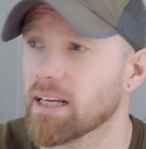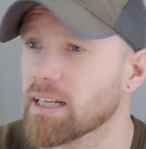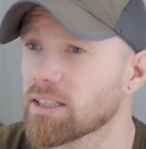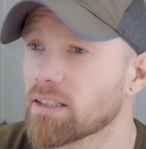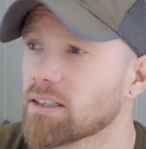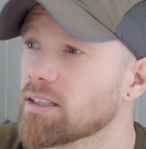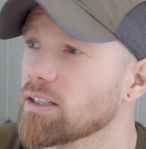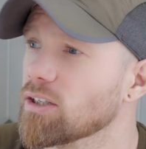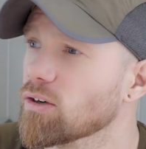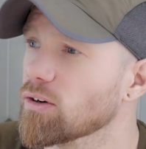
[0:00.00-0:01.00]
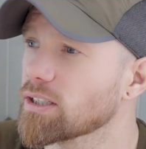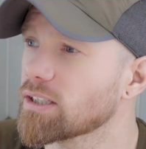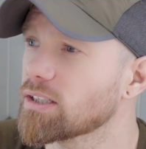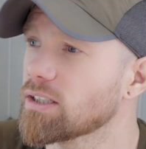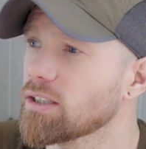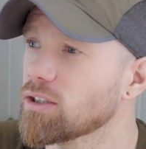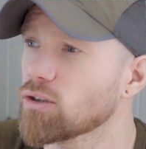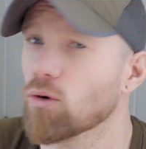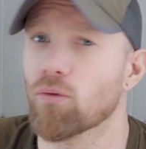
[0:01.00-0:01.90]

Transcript: It's, you know, it's so